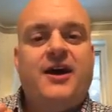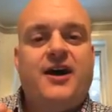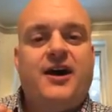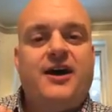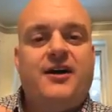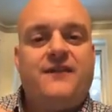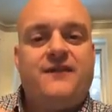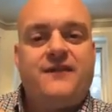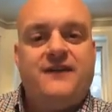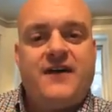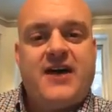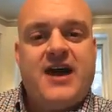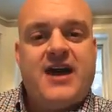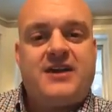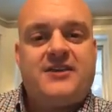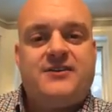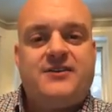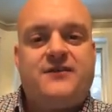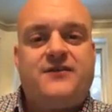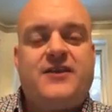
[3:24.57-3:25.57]

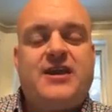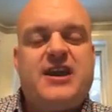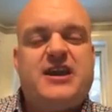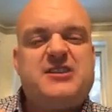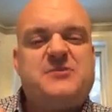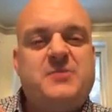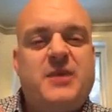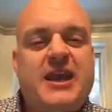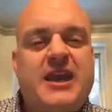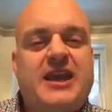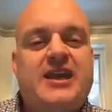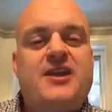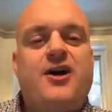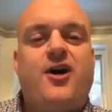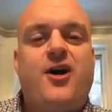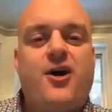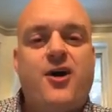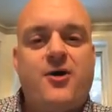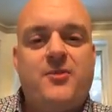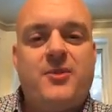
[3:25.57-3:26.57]
effect of things being in
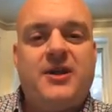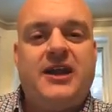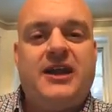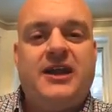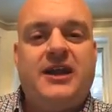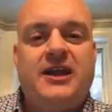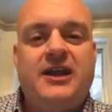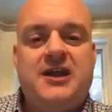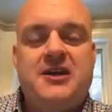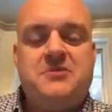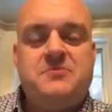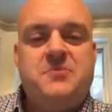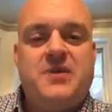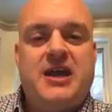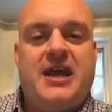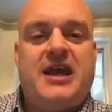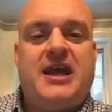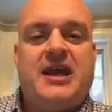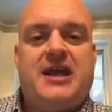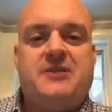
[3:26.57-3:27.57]
harmony,
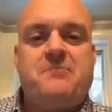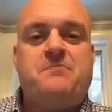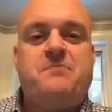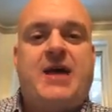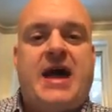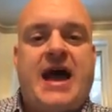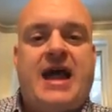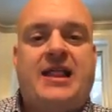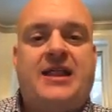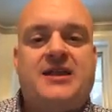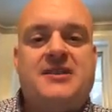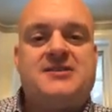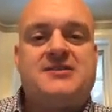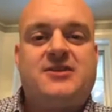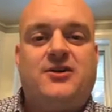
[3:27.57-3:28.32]
being in balance.